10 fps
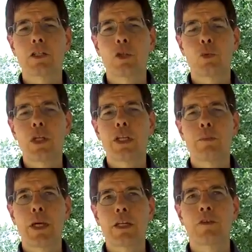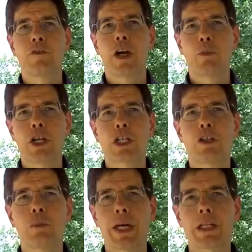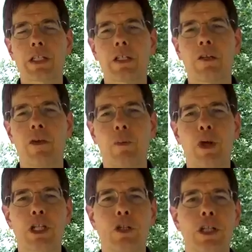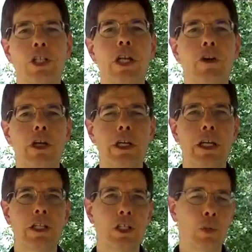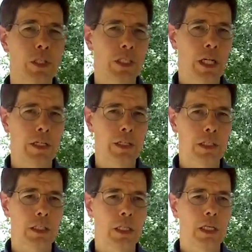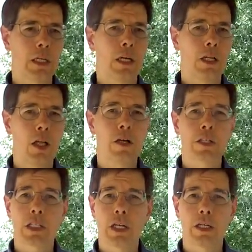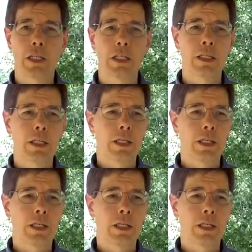to really make vibrational medicine and vibrational engineering into a science alongside